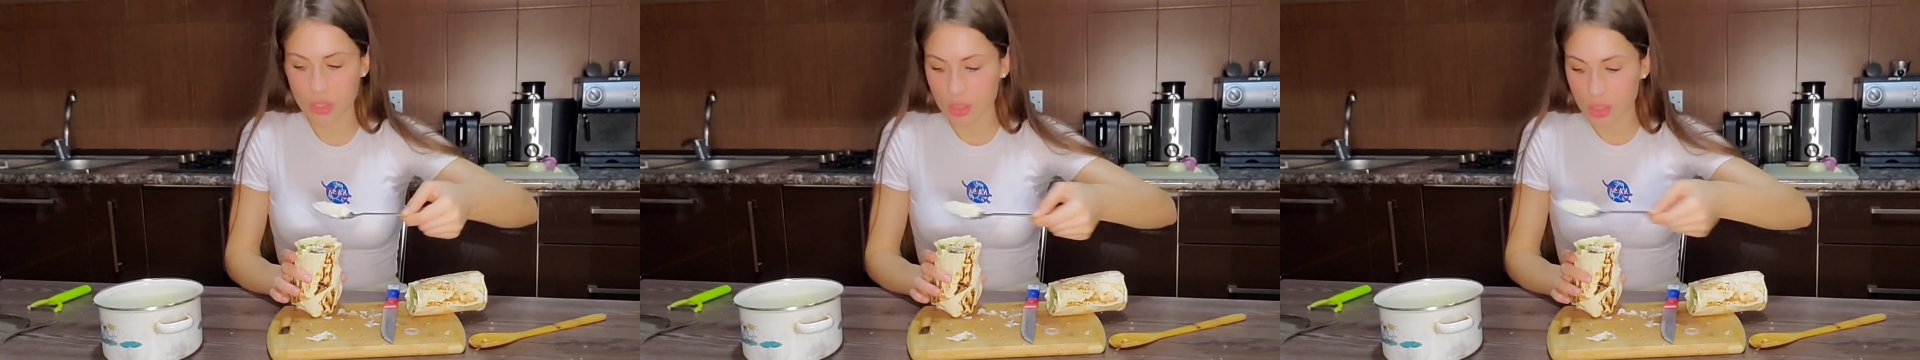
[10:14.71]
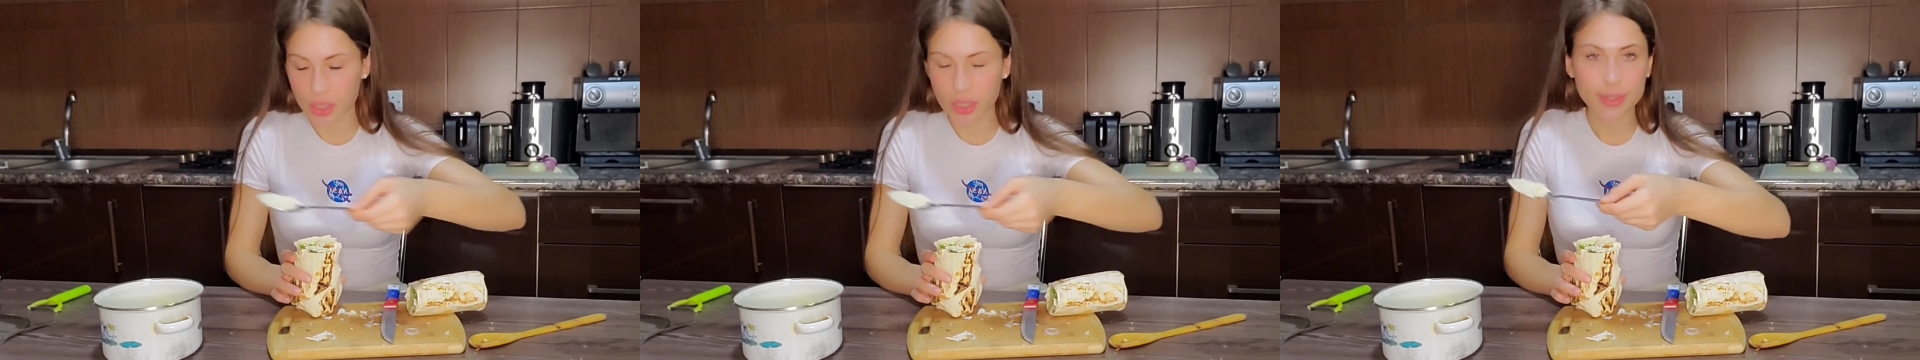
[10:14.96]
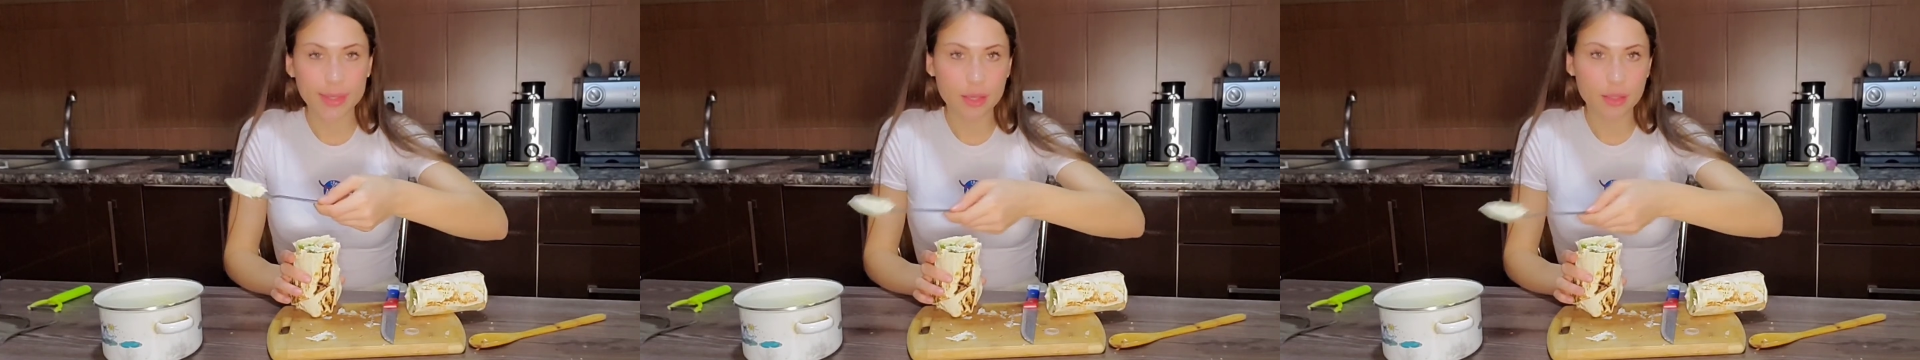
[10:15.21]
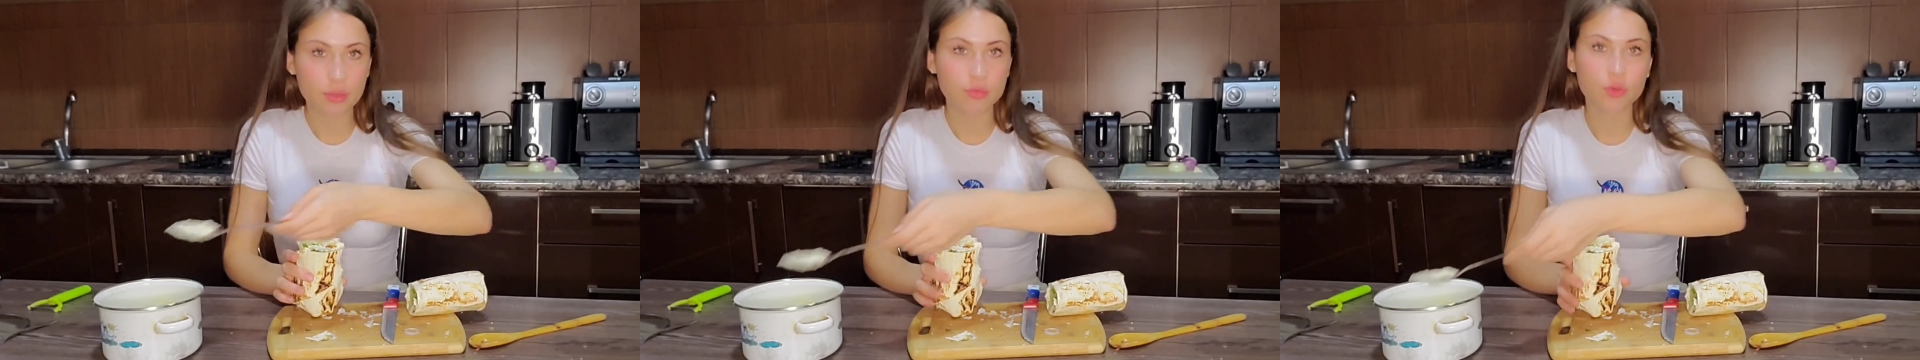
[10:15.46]
again
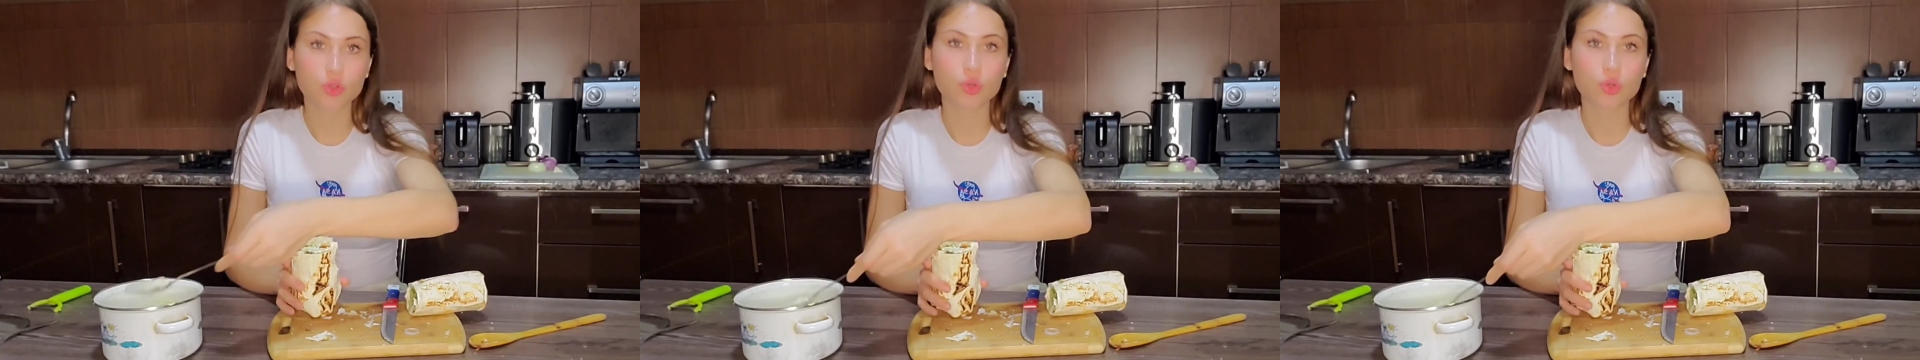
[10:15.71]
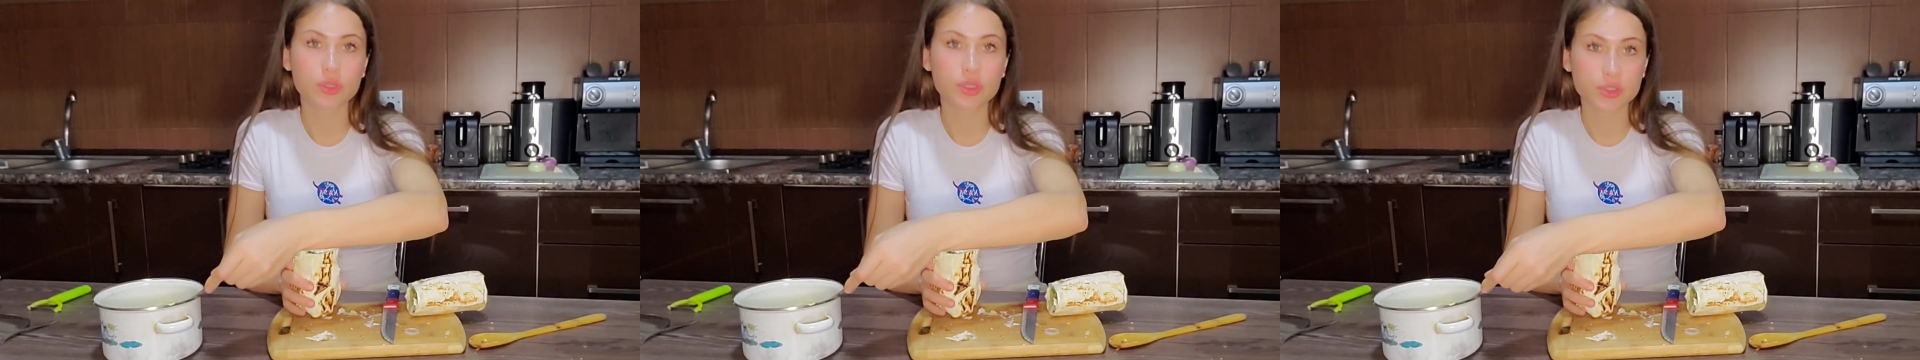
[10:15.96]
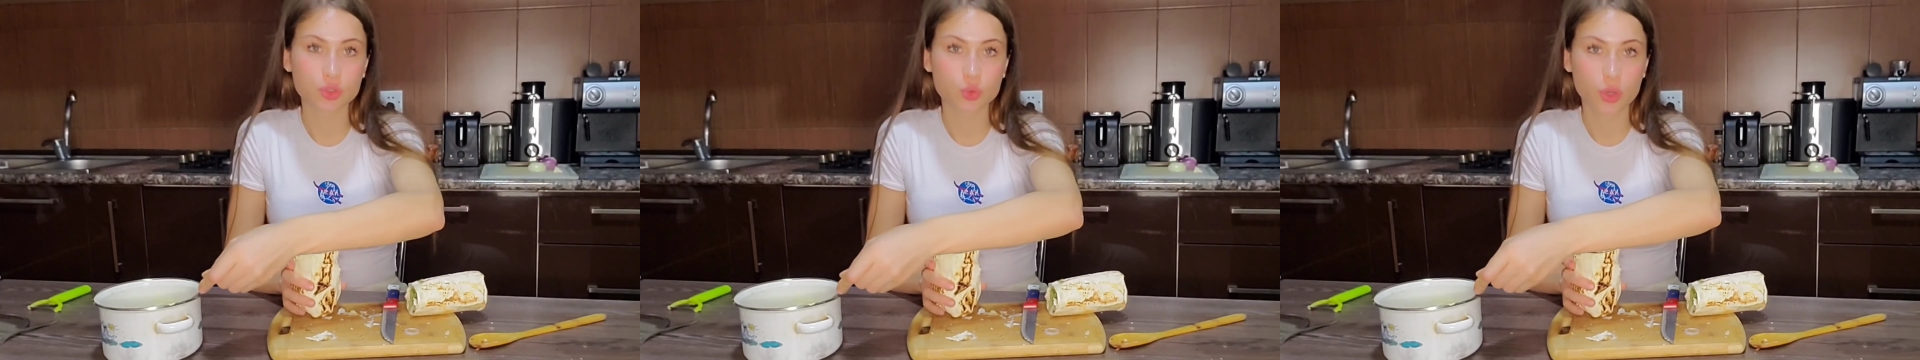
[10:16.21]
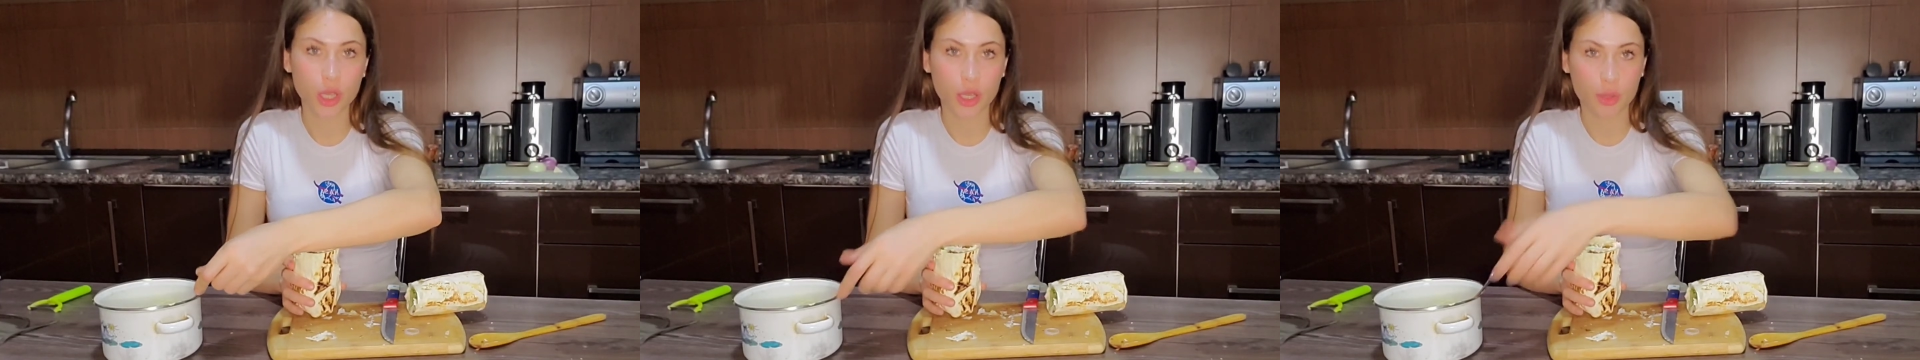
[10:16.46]
if you do it this
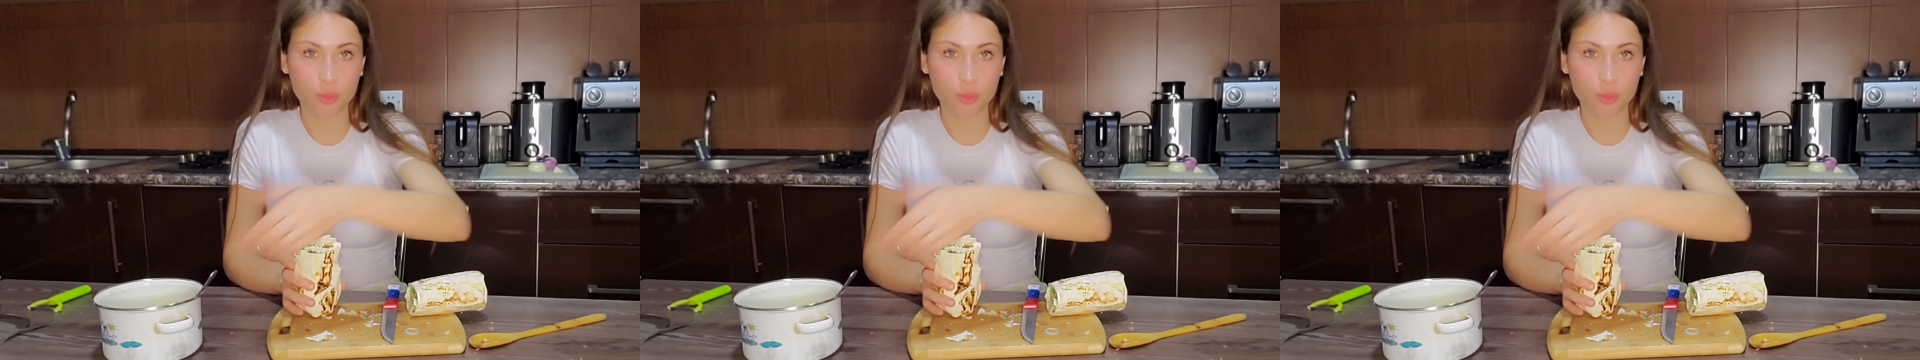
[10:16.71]
way.